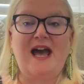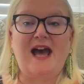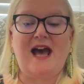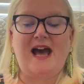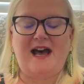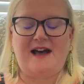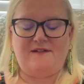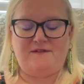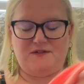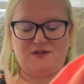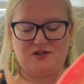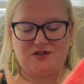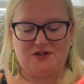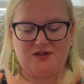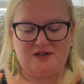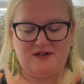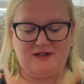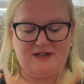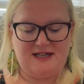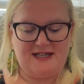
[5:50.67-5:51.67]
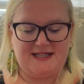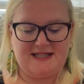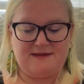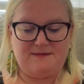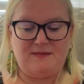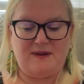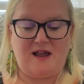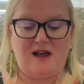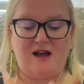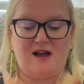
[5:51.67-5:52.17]
after it's
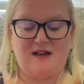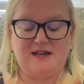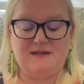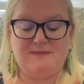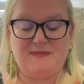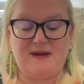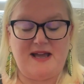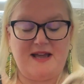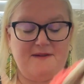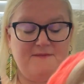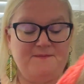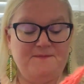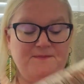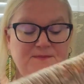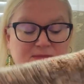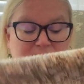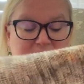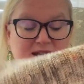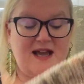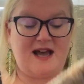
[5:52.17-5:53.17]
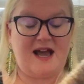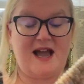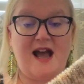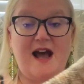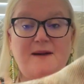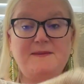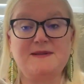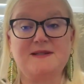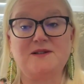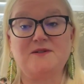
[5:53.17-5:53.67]
blocked. But I
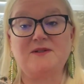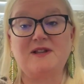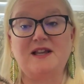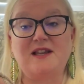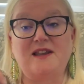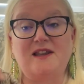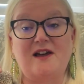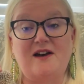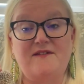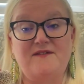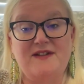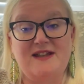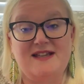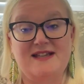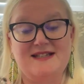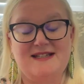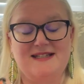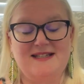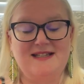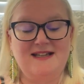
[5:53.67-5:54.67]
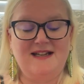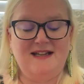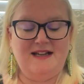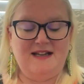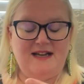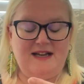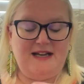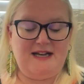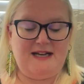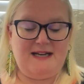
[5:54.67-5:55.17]
absolutely love it.
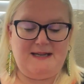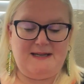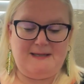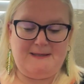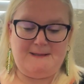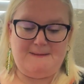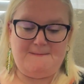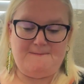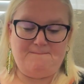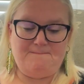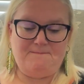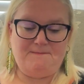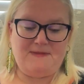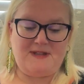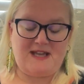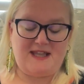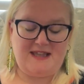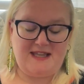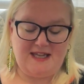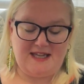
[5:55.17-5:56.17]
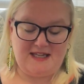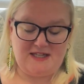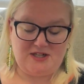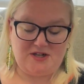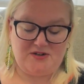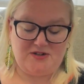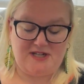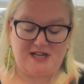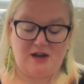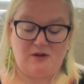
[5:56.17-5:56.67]
I think it
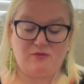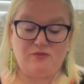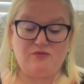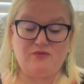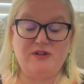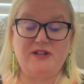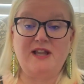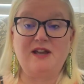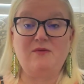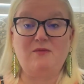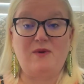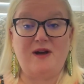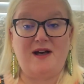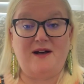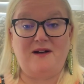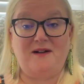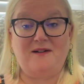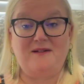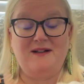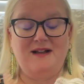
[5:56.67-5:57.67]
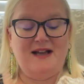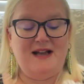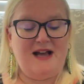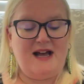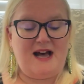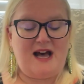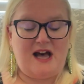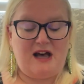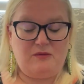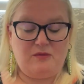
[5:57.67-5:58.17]
turned out really well.
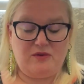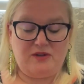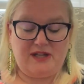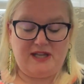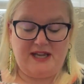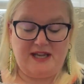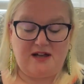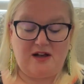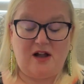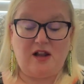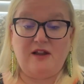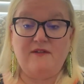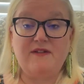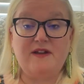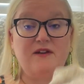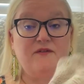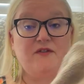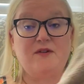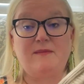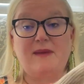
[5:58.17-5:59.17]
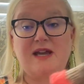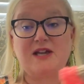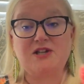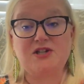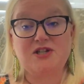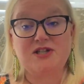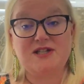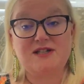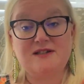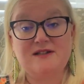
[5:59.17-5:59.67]
I will link all of the
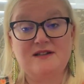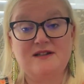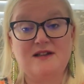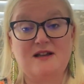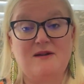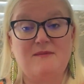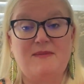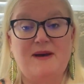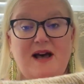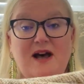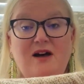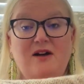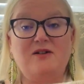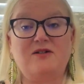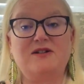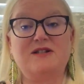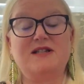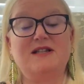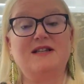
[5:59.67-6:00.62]
information about